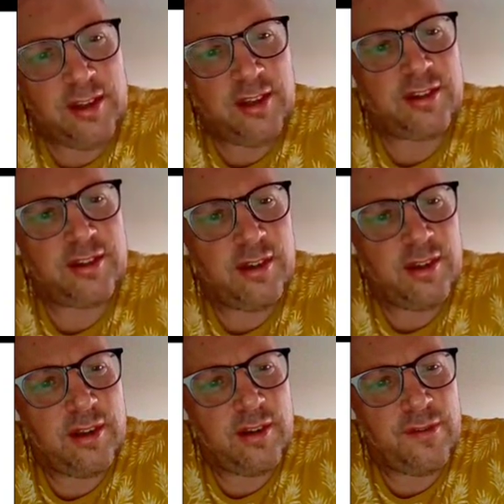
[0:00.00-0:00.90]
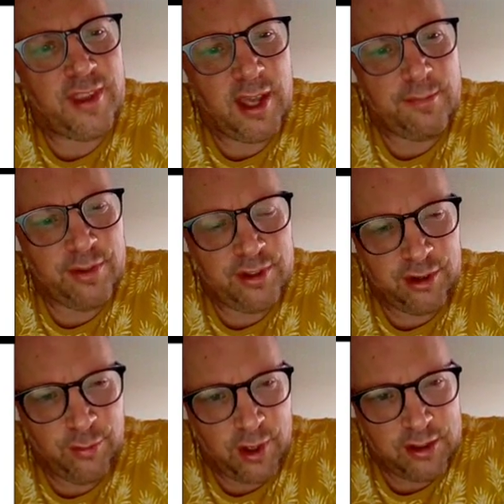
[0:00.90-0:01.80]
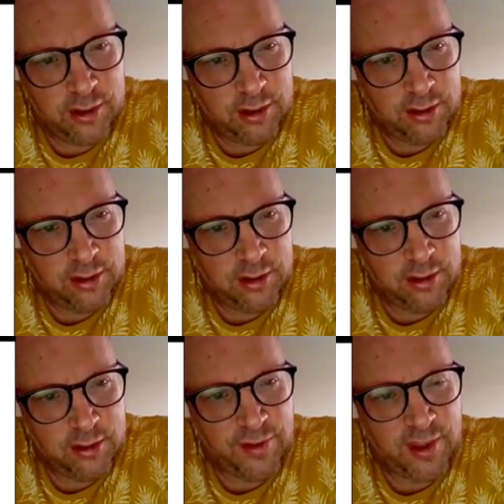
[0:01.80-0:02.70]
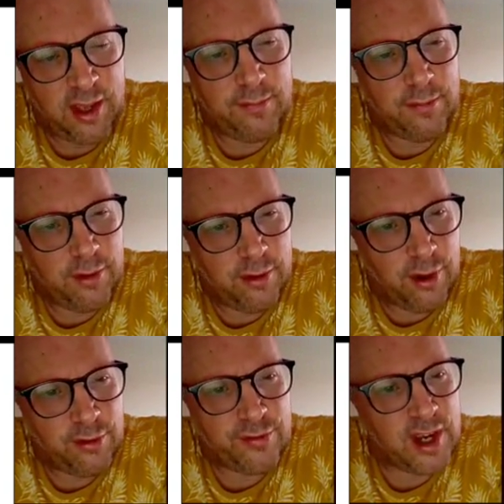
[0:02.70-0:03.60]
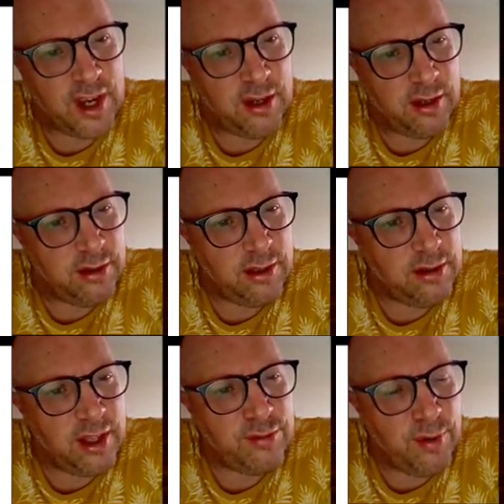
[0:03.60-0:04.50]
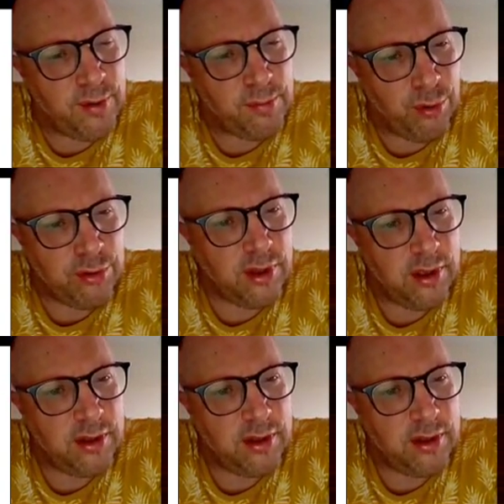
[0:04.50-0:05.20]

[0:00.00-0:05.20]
Chinese VM situation, the VM out of China, that will be blocked.